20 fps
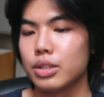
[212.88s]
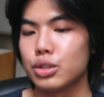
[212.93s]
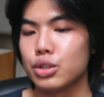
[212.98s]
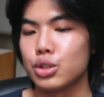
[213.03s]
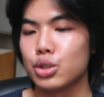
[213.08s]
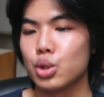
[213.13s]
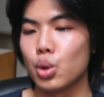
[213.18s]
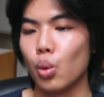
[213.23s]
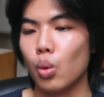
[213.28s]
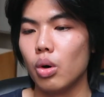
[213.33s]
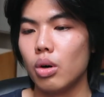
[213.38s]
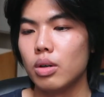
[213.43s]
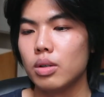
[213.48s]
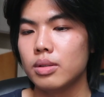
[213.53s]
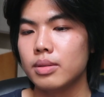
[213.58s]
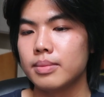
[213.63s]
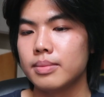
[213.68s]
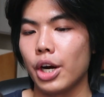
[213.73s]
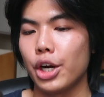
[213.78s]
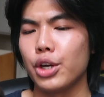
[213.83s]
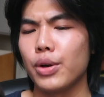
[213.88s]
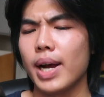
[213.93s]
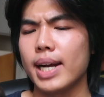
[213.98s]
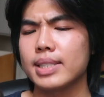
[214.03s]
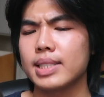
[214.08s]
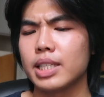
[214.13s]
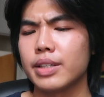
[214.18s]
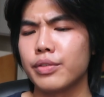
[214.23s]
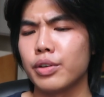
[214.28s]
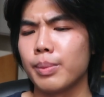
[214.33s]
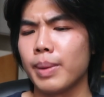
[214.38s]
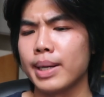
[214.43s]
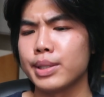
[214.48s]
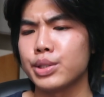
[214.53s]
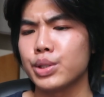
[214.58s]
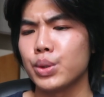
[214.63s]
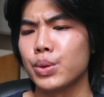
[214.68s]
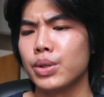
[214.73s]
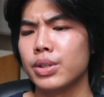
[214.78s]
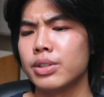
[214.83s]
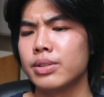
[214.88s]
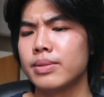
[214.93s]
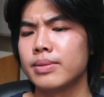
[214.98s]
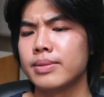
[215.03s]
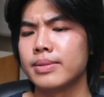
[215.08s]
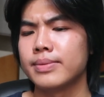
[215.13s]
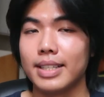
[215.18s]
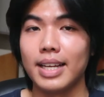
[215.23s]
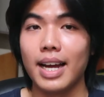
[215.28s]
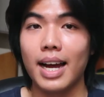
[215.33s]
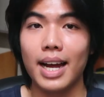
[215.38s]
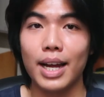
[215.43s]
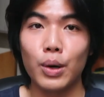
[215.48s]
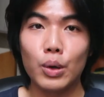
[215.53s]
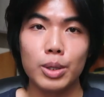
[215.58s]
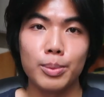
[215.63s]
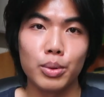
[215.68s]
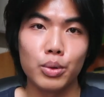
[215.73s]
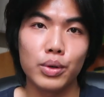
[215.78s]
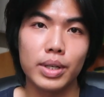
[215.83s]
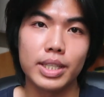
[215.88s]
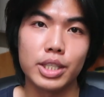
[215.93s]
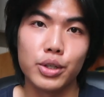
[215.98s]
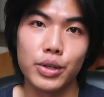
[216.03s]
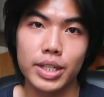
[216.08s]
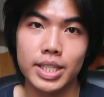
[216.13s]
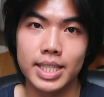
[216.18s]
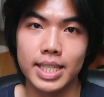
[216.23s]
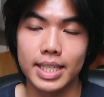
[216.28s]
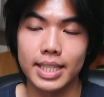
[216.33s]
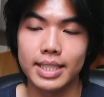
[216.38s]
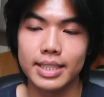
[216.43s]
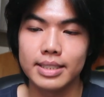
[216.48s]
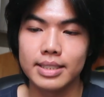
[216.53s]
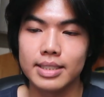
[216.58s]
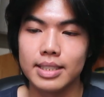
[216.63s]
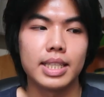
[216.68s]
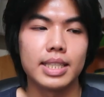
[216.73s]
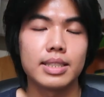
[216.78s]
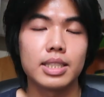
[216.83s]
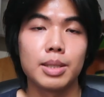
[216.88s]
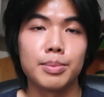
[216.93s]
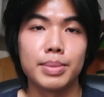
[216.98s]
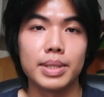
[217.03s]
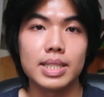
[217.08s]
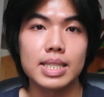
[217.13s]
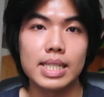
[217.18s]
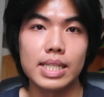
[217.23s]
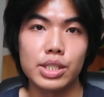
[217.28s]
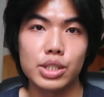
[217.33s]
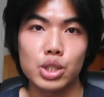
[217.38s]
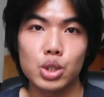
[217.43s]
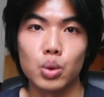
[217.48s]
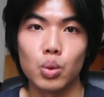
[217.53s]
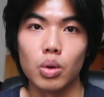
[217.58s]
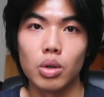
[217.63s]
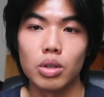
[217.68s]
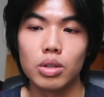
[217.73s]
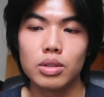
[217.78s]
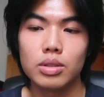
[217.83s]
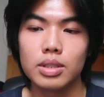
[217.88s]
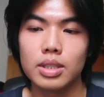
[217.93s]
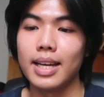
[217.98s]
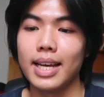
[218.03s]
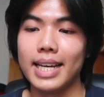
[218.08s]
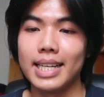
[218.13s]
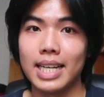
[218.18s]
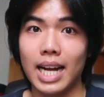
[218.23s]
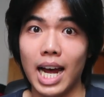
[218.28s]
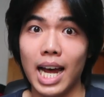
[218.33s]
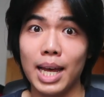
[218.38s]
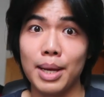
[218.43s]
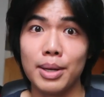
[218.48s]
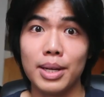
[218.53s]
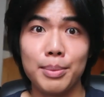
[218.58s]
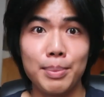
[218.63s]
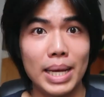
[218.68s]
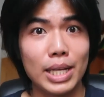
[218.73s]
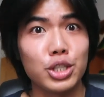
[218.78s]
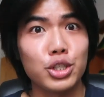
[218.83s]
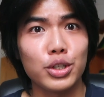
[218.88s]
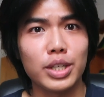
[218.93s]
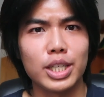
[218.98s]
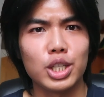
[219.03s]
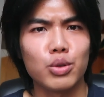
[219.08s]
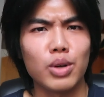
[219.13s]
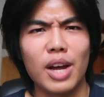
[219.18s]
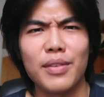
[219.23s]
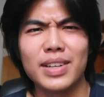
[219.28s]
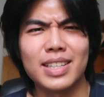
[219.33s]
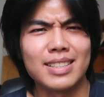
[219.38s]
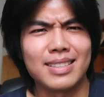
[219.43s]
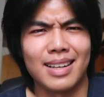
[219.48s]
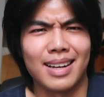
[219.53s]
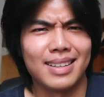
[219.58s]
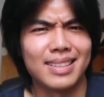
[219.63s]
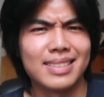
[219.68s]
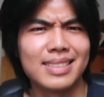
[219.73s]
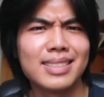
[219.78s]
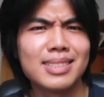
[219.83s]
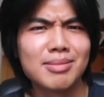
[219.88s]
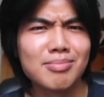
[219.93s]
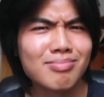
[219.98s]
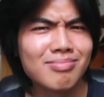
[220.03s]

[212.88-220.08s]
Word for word: School? Are you asking for my school? Yeah, I go to Baruch in New York City. It's a business school, and I major in graphic design.